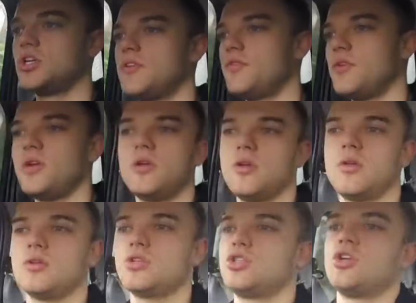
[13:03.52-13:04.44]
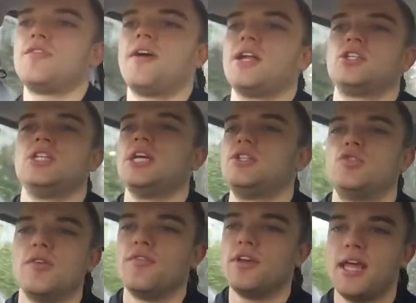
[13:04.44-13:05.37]
have actually
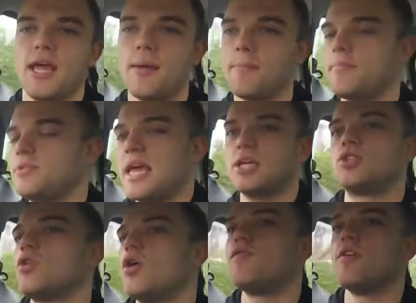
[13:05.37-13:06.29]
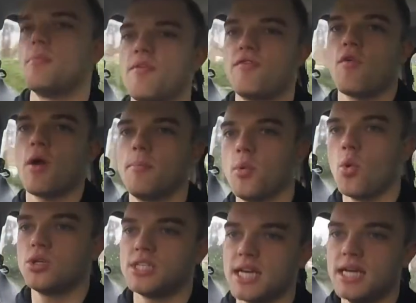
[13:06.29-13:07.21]
driven it and test drove it before I
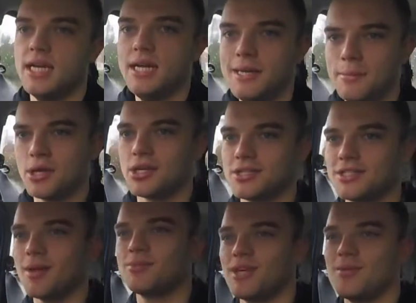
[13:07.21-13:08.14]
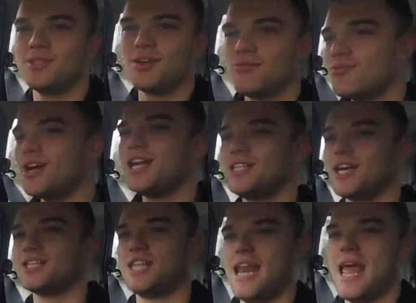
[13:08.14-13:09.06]
bought it, because sometimes it really
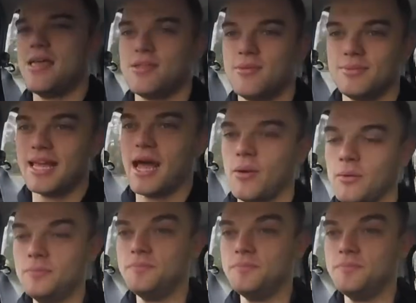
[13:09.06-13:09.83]
does let them down.